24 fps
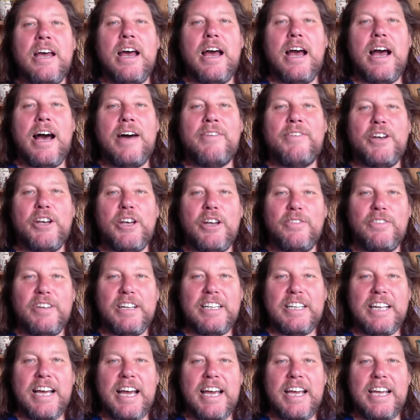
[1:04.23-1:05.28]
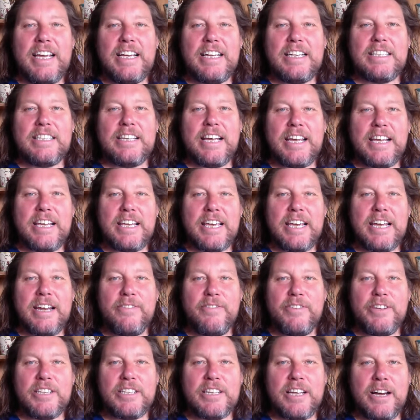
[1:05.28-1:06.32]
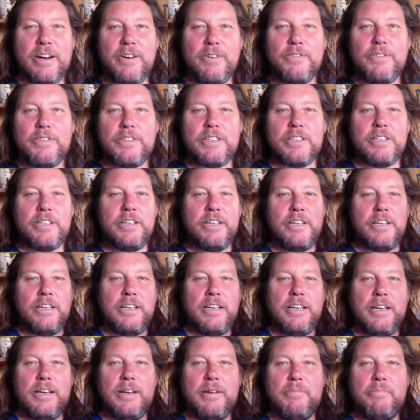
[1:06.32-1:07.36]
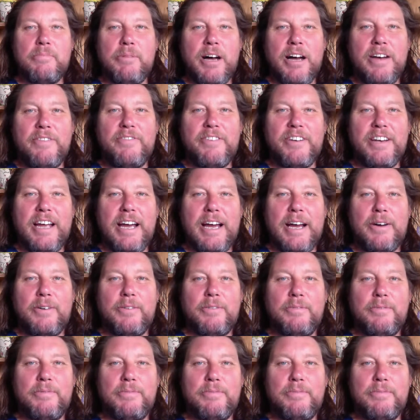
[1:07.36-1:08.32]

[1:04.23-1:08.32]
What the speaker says: Have a lovely day. Take care of yourselves. Bye for now.